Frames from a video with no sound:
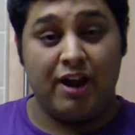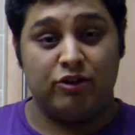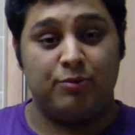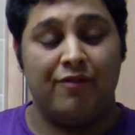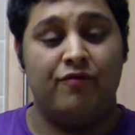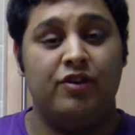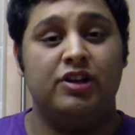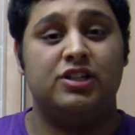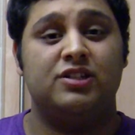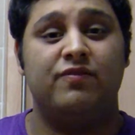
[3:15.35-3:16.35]
It was my
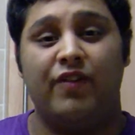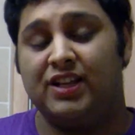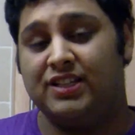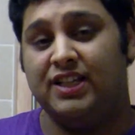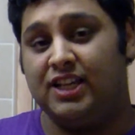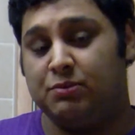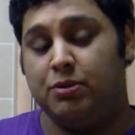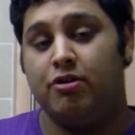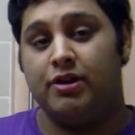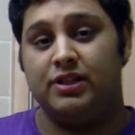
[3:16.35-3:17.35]
first VASI
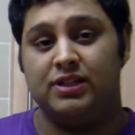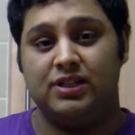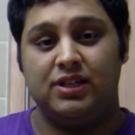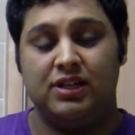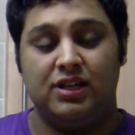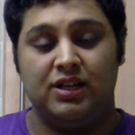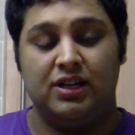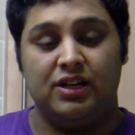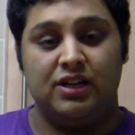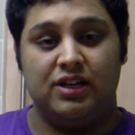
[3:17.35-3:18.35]
experience,
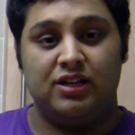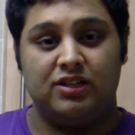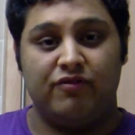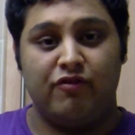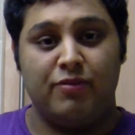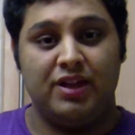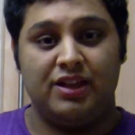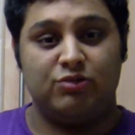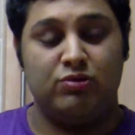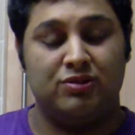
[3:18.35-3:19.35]
so for me it
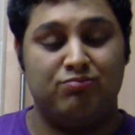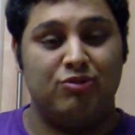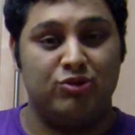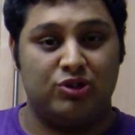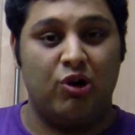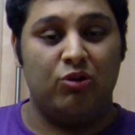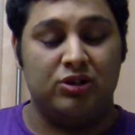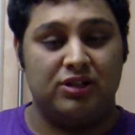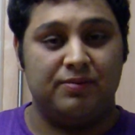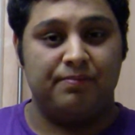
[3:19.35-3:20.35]
was
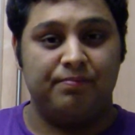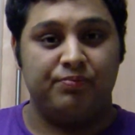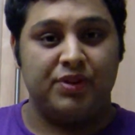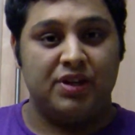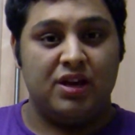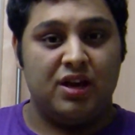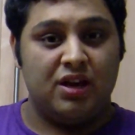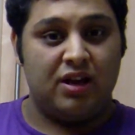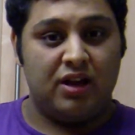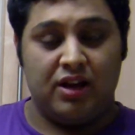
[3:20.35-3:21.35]
golden,
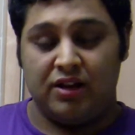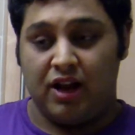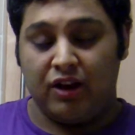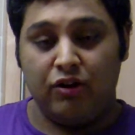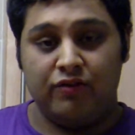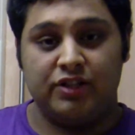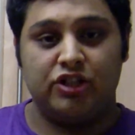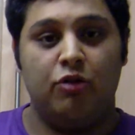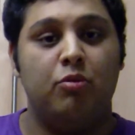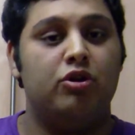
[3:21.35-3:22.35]
and I loved it
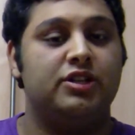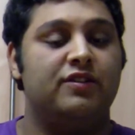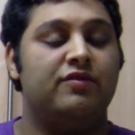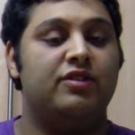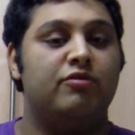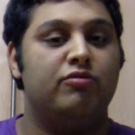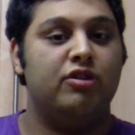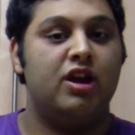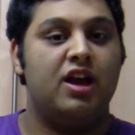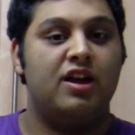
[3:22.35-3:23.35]
so much. And
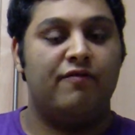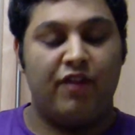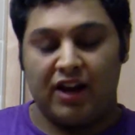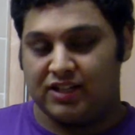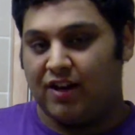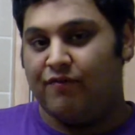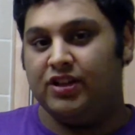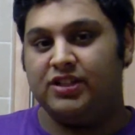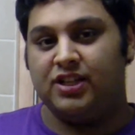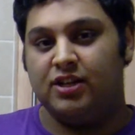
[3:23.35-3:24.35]
in fact, I
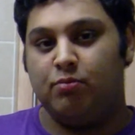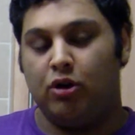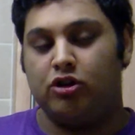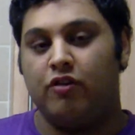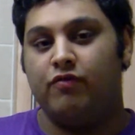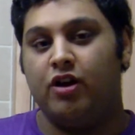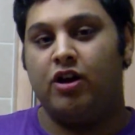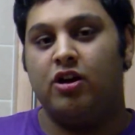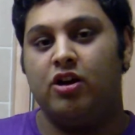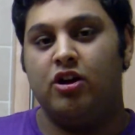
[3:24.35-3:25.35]
visited Moldova
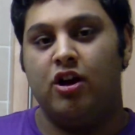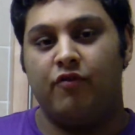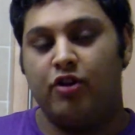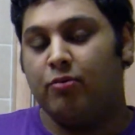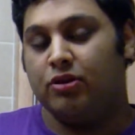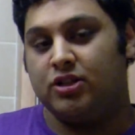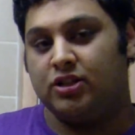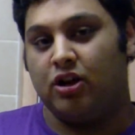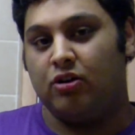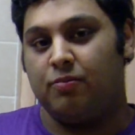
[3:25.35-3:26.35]
a few months
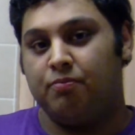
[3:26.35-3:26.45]
ago.